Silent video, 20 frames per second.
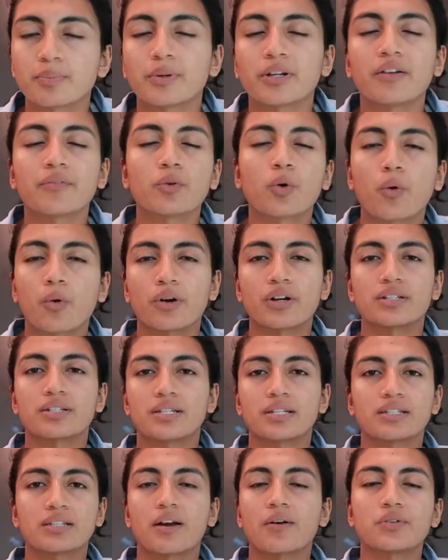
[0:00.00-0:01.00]
But of course,
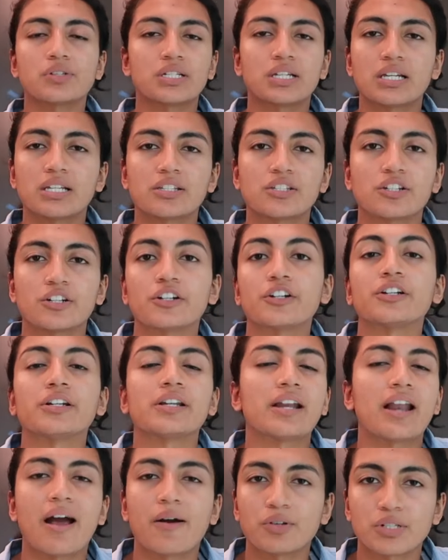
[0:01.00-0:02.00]
since I was an intern
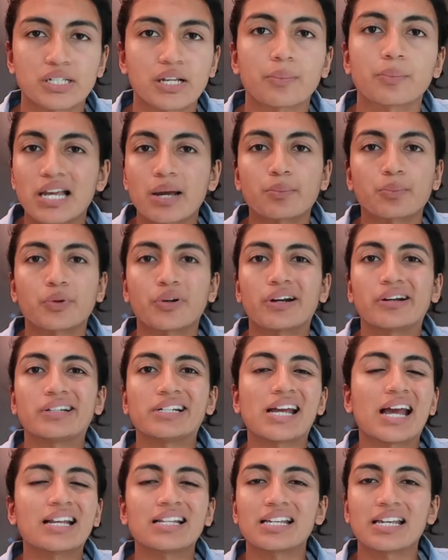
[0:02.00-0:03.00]
and I was
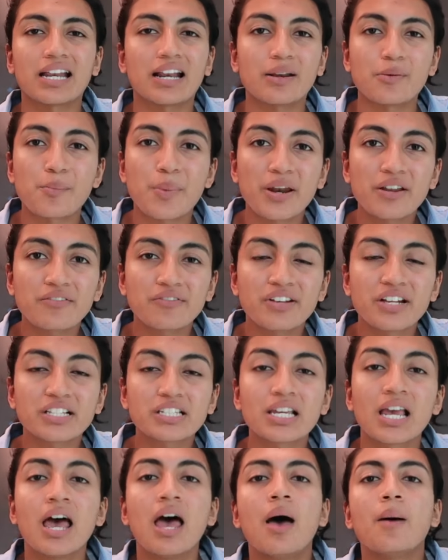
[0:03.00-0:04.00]
temporary, I didn't get any
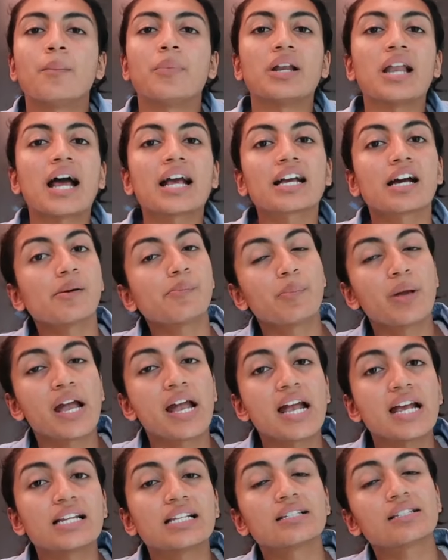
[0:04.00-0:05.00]
benefits, but I got
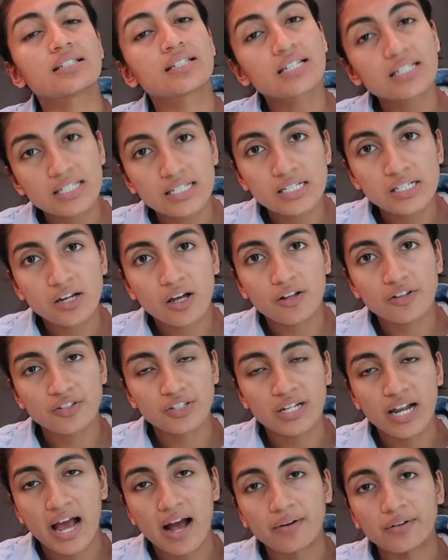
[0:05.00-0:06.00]
paid
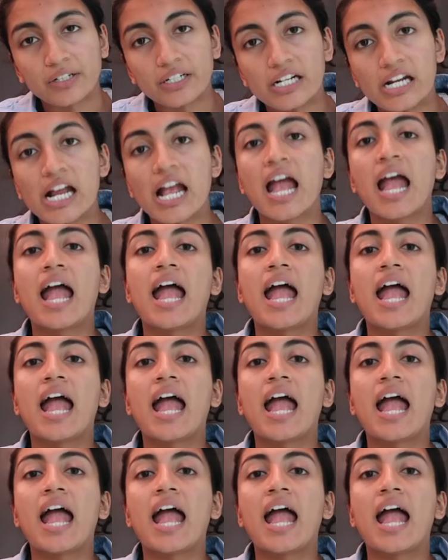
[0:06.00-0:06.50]
$16 an hour.